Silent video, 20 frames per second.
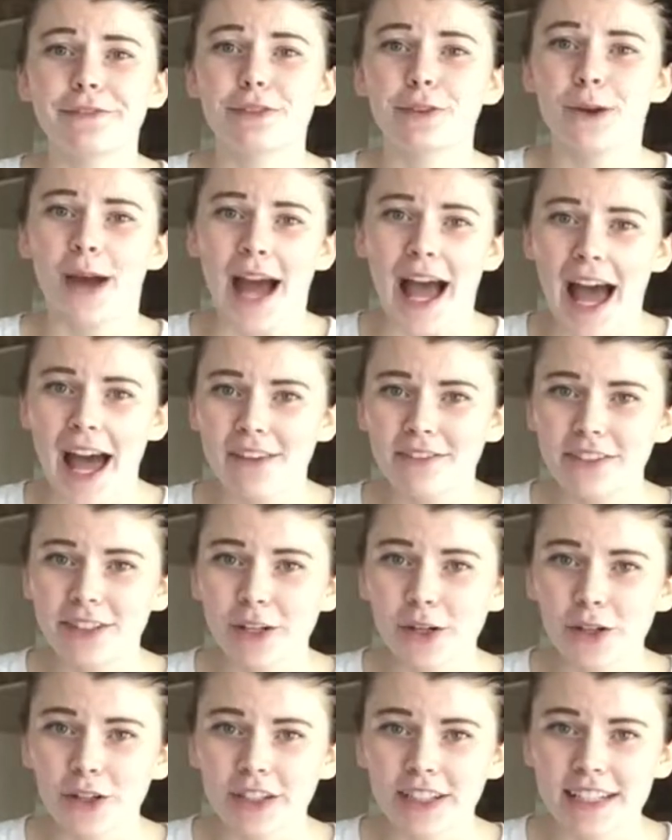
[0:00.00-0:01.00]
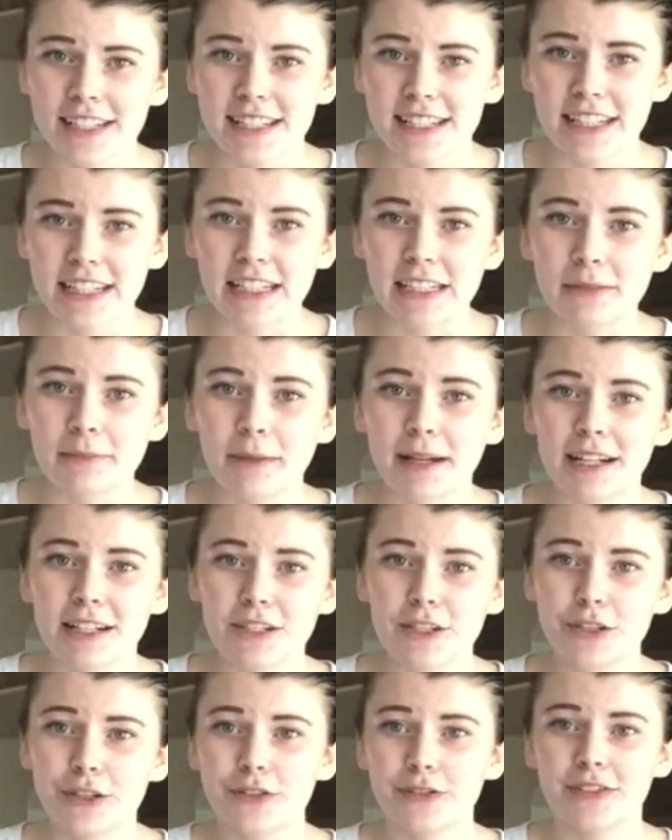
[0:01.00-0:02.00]
if you haven't already seen my
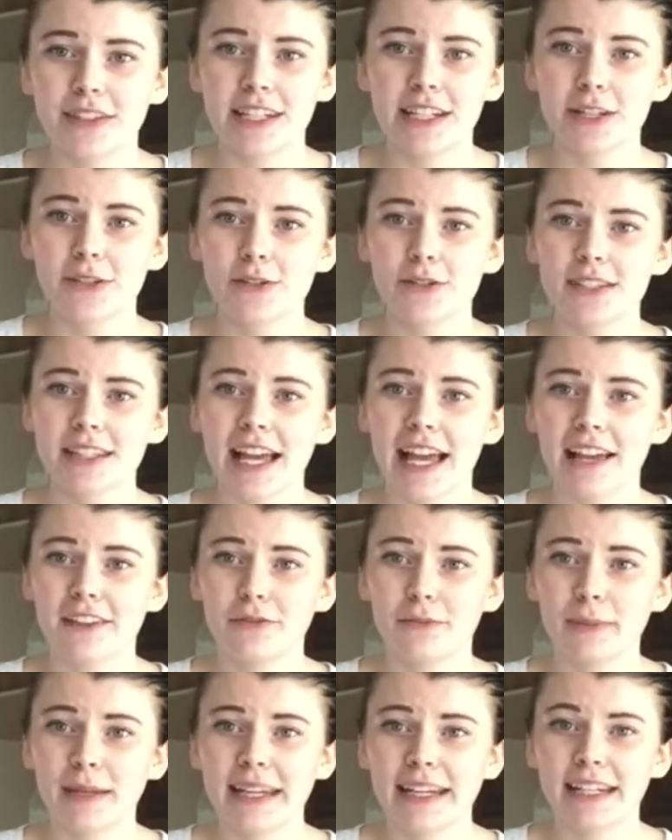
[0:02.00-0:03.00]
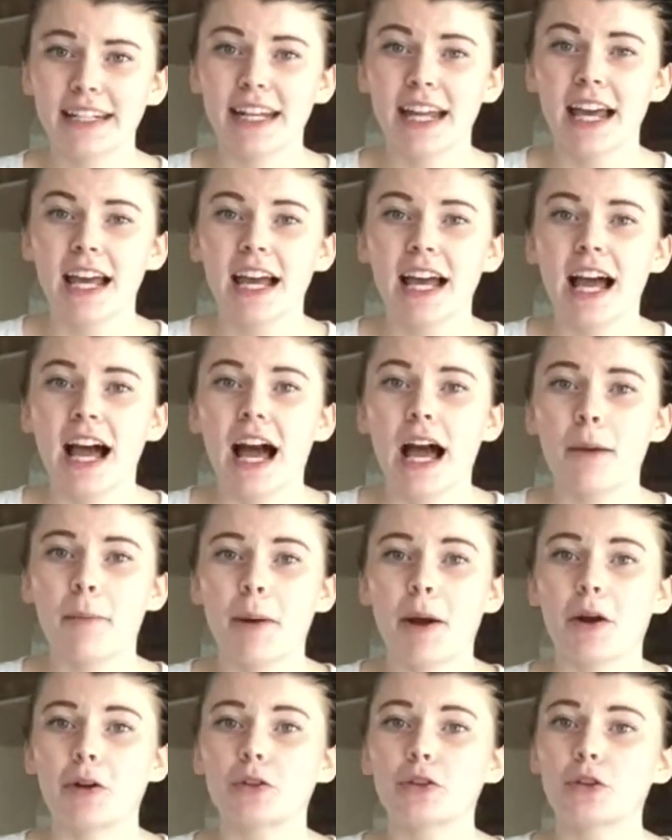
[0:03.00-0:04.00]
two videos I've made
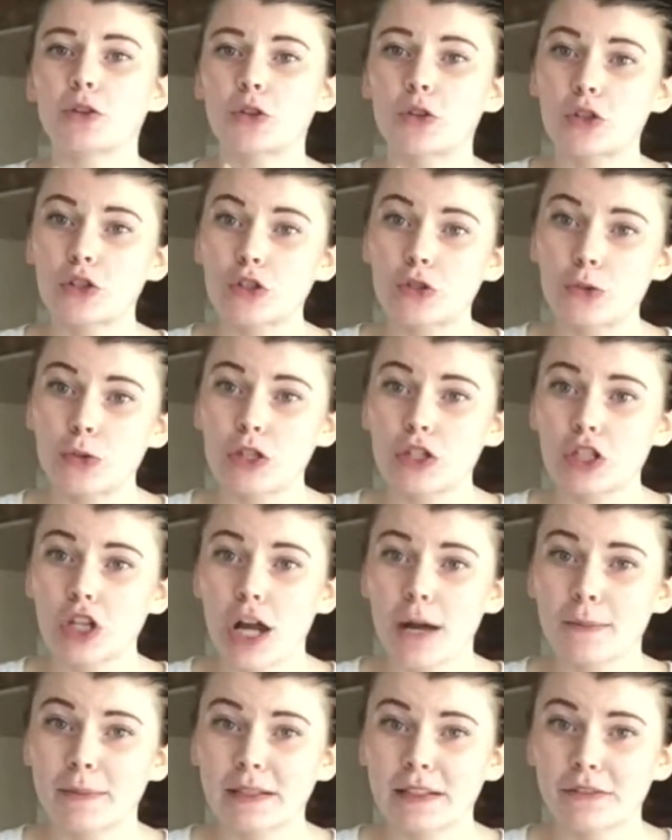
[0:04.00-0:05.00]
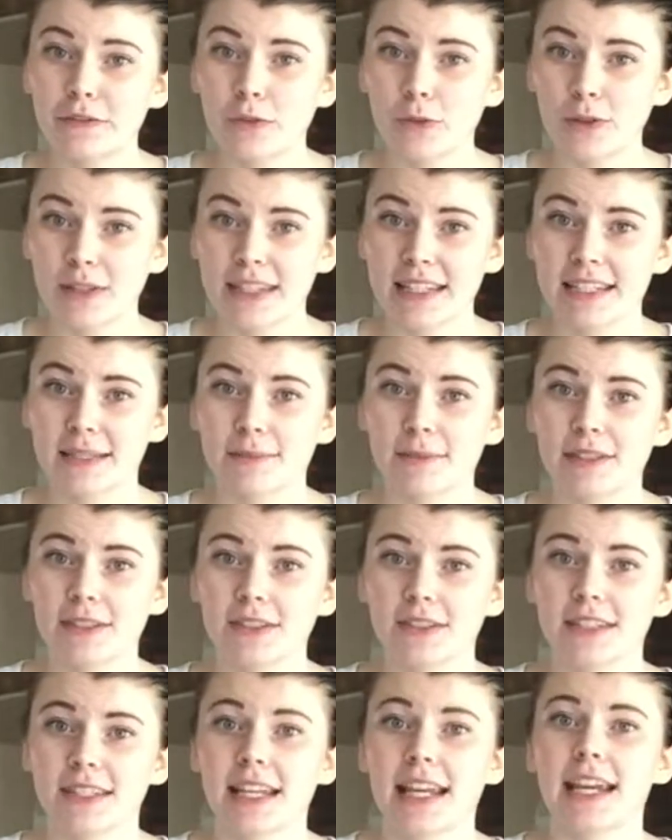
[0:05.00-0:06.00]
about grocery shopping for these
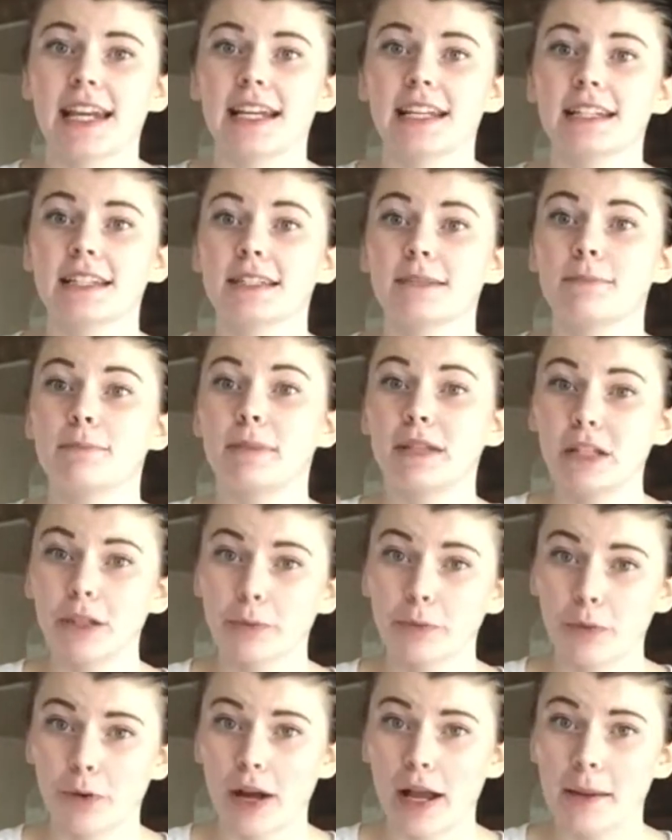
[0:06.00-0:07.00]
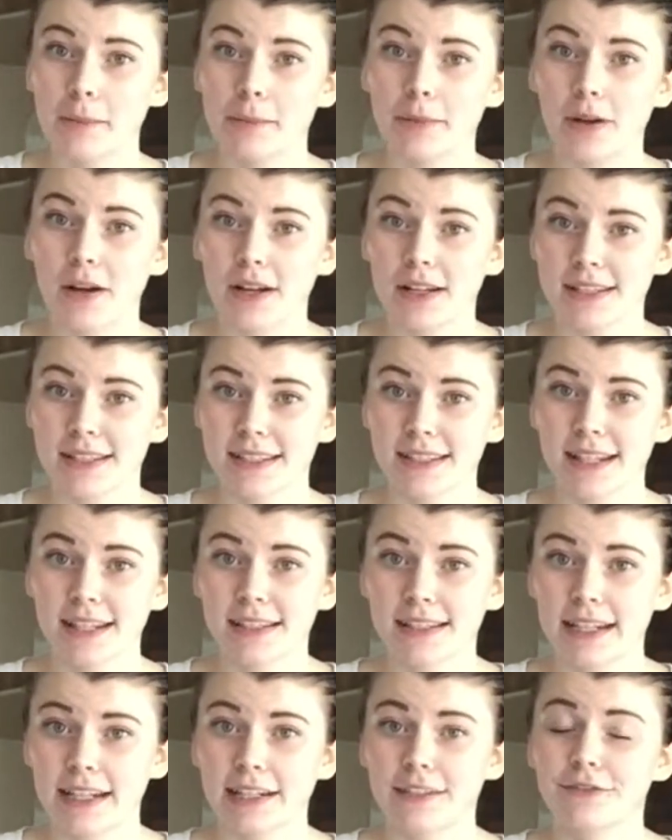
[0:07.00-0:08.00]
meals and meal prep on
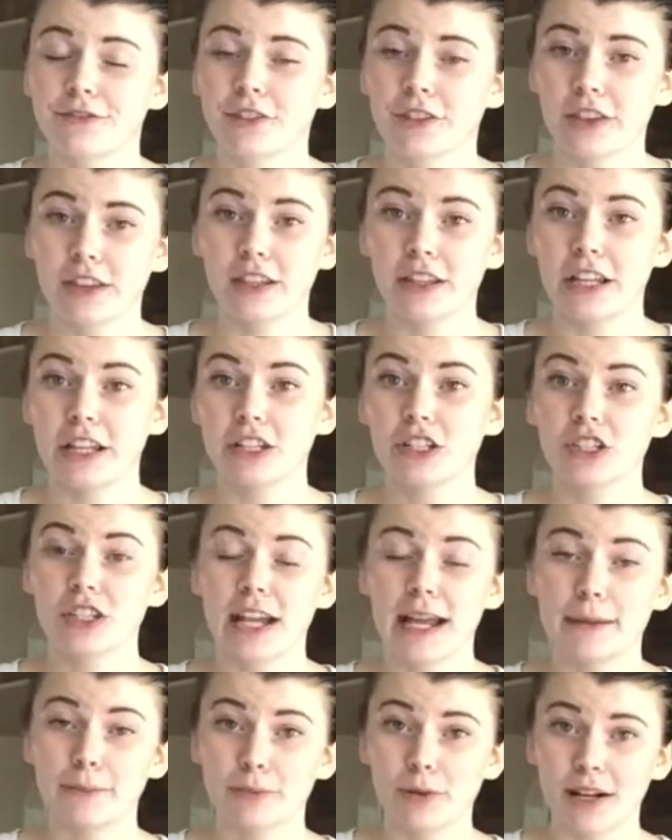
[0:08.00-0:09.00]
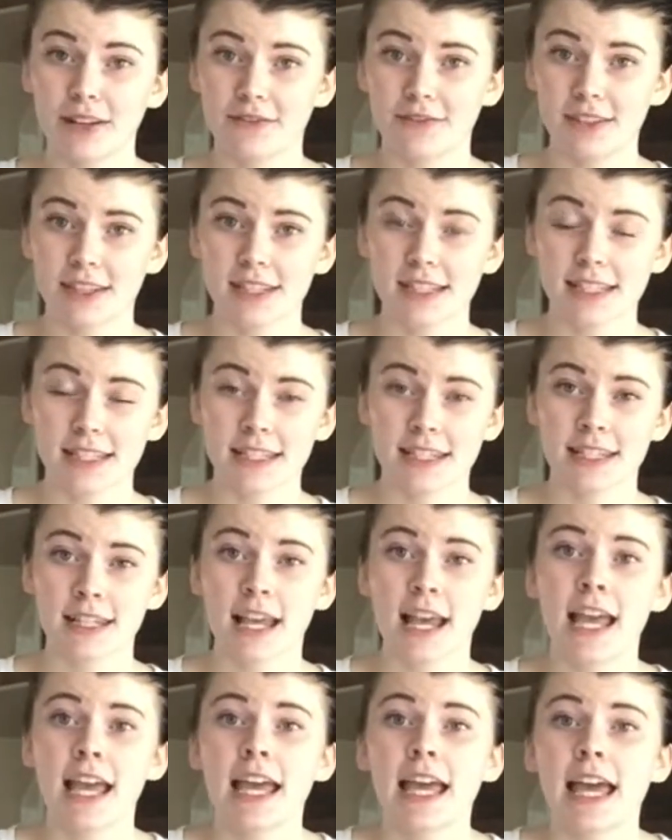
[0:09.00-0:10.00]
Sunday for the lunch and breakfasts,
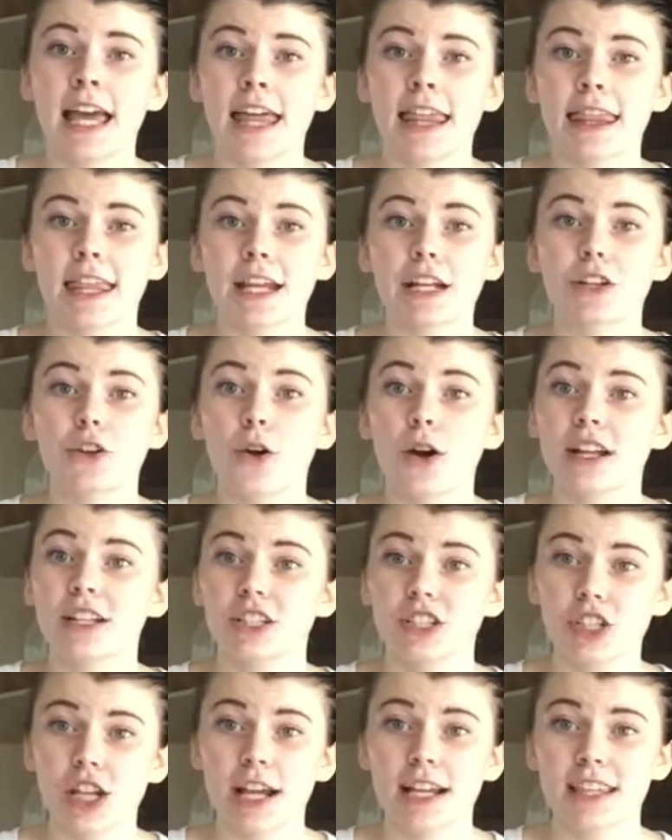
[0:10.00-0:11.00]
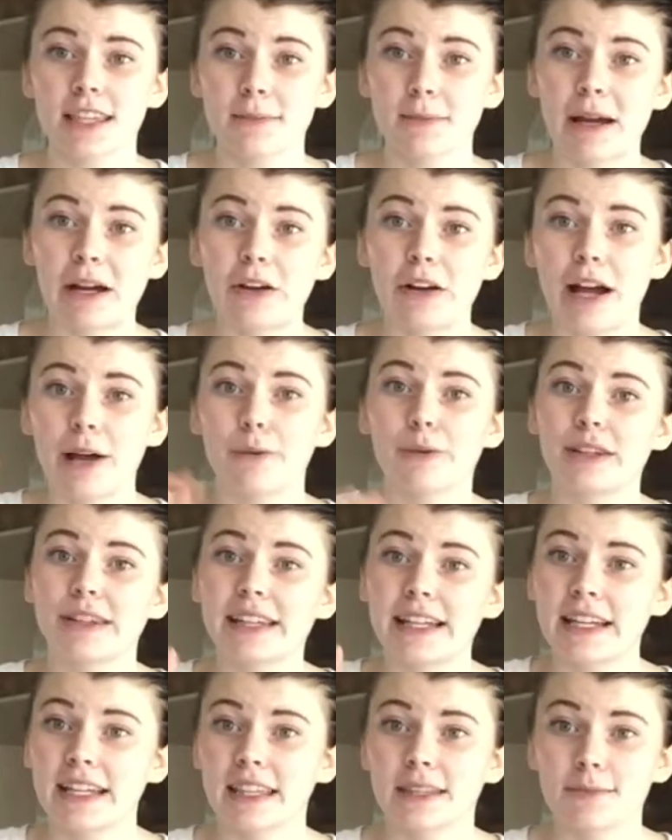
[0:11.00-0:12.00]
then go ahead and check them out. I will
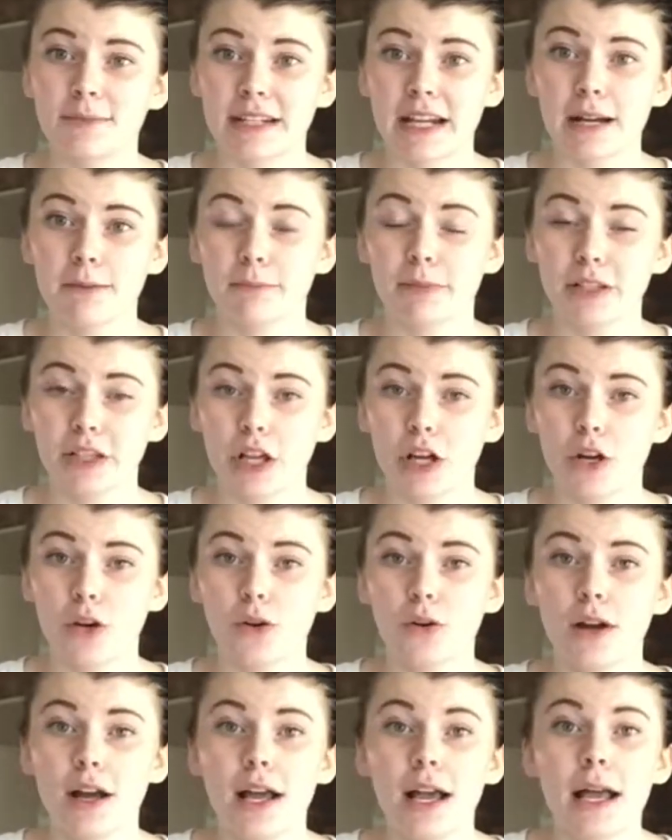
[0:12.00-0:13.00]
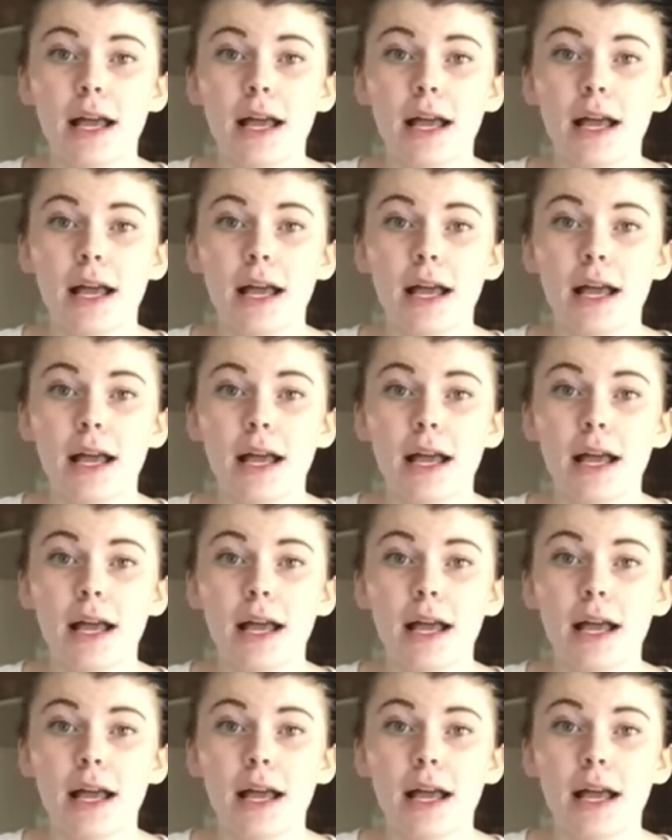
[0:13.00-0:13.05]
link them down below.